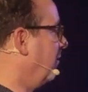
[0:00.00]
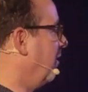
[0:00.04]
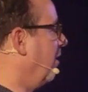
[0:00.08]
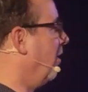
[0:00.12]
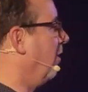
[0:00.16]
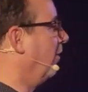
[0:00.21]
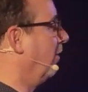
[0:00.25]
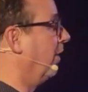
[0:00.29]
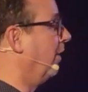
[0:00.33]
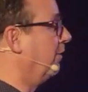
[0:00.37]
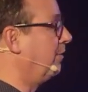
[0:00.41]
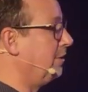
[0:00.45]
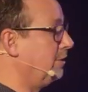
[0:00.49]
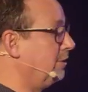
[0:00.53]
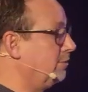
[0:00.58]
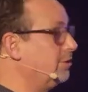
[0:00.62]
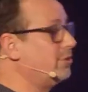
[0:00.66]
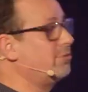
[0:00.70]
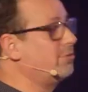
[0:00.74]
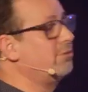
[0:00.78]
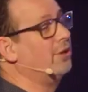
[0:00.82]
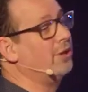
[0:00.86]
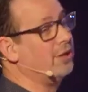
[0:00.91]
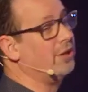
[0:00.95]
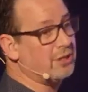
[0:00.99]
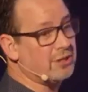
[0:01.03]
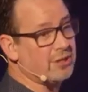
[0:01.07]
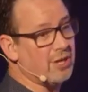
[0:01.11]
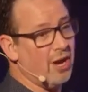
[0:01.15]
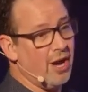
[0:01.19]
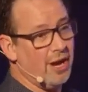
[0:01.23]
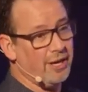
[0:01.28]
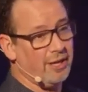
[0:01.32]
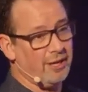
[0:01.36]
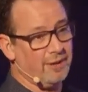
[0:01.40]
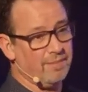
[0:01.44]
and a whole lot of things, which is really
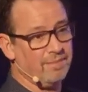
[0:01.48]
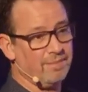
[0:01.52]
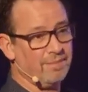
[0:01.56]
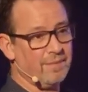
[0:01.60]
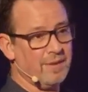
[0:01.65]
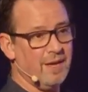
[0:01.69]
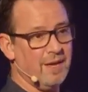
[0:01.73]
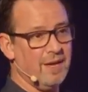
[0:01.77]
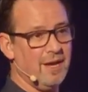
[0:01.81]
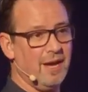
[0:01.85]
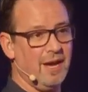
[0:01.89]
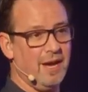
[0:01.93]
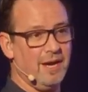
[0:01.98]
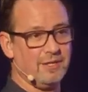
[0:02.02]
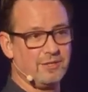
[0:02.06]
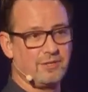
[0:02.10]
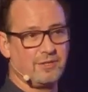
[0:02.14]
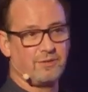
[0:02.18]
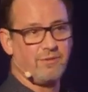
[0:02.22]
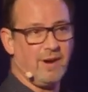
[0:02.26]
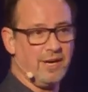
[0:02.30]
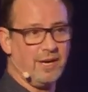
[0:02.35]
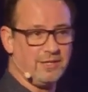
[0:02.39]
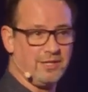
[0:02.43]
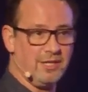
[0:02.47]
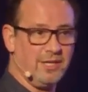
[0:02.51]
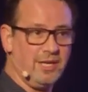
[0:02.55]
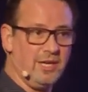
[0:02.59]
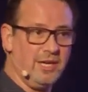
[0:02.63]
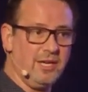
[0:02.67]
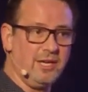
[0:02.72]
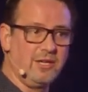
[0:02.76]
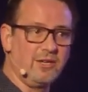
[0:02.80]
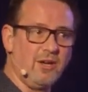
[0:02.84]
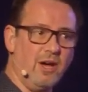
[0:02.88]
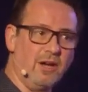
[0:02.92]
exciting. And it's great to
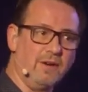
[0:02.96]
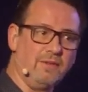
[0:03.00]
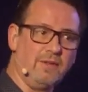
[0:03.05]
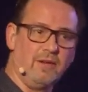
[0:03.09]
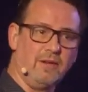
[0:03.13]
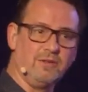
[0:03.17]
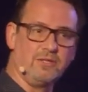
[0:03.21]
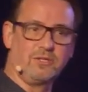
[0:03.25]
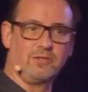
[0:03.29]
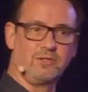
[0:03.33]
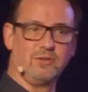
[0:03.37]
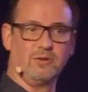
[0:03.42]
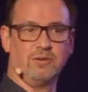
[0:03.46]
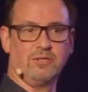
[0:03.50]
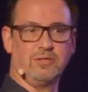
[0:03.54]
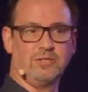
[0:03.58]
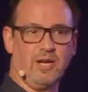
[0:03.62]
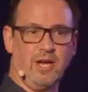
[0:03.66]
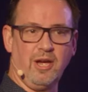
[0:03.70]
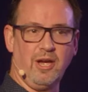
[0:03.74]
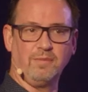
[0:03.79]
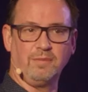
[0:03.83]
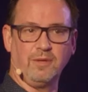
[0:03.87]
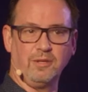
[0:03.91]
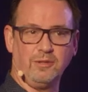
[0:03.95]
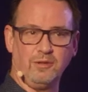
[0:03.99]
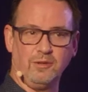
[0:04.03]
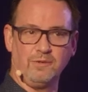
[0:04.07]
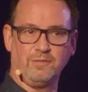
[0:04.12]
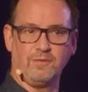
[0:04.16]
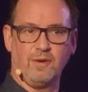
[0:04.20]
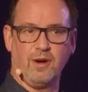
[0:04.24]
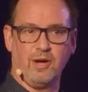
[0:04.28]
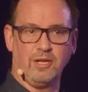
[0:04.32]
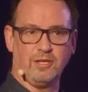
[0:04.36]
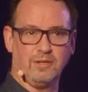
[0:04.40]
hear kind of those stories. I hope that you
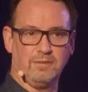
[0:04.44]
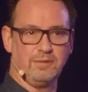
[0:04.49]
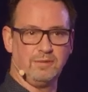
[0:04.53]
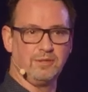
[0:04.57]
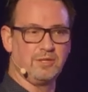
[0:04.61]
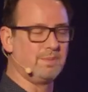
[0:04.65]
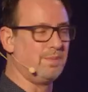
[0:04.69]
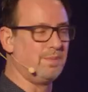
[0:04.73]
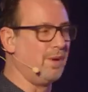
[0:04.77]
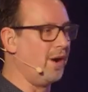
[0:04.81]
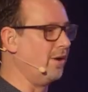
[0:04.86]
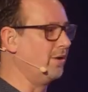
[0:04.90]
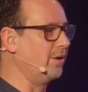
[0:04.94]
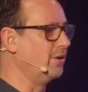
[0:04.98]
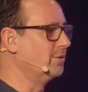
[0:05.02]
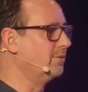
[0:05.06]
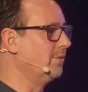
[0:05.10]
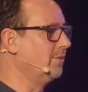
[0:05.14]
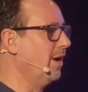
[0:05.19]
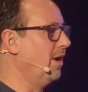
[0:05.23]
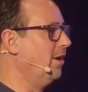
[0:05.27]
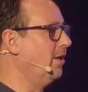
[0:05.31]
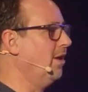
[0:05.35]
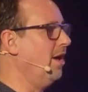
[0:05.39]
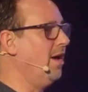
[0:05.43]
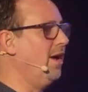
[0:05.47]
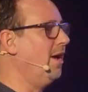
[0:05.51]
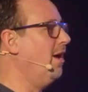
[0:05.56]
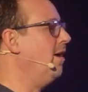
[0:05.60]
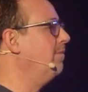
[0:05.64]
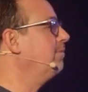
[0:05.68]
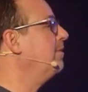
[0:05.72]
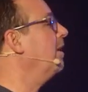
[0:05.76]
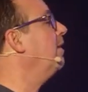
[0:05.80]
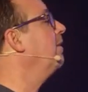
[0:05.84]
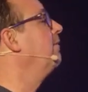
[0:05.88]
find them inspiring as well.
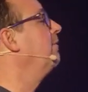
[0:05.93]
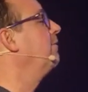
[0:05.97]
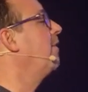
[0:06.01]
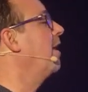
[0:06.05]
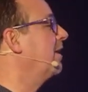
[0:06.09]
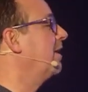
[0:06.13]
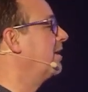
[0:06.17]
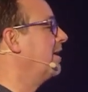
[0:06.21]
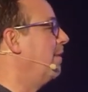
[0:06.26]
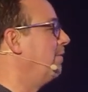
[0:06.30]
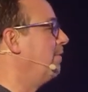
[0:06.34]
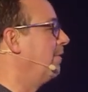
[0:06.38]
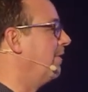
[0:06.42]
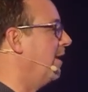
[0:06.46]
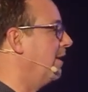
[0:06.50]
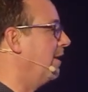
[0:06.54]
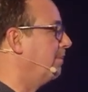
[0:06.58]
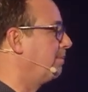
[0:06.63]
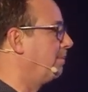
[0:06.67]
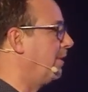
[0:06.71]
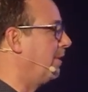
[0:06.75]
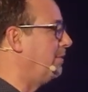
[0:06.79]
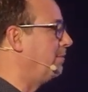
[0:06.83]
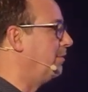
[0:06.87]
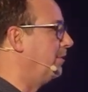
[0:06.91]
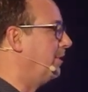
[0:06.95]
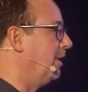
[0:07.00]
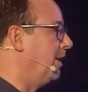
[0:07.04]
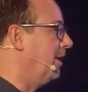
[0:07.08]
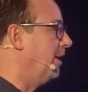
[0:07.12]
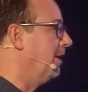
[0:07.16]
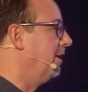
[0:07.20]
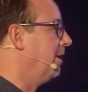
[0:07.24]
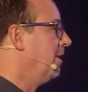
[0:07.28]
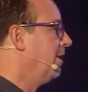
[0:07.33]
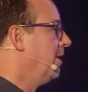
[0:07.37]
I'm going to invite a couple of other people
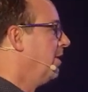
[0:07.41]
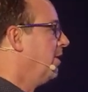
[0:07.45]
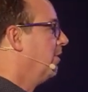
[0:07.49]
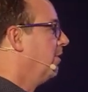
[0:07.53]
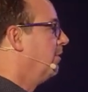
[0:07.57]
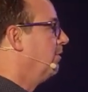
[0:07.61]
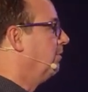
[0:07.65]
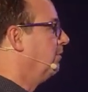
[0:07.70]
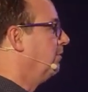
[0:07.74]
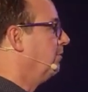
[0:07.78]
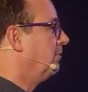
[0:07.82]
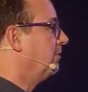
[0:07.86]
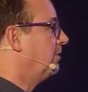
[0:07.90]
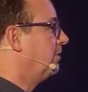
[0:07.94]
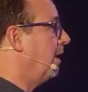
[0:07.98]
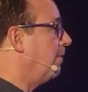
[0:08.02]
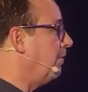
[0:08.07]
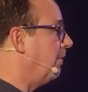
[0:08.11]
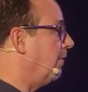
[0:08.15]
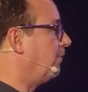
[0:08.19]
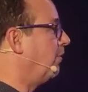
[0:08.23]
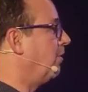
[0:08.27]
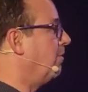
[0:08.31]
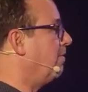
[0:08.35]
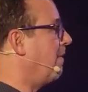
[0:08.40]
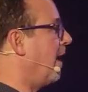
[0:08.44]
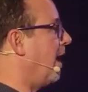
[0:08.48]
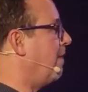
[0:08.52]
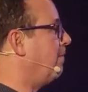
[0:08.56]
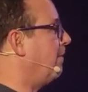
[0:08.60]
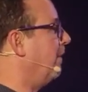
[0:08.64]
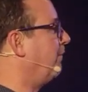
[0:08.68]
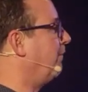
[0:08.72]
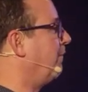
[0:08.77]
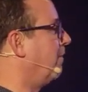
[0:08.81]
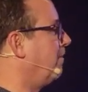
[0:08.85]
here who some of you may
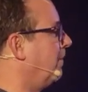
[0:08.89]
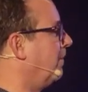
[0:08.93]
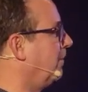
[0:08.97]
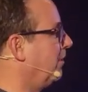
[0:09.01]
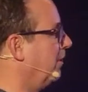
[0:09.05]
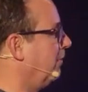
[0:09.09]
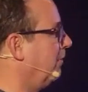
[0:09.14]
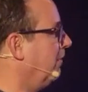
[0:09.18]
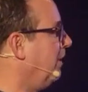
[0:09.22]
be familiar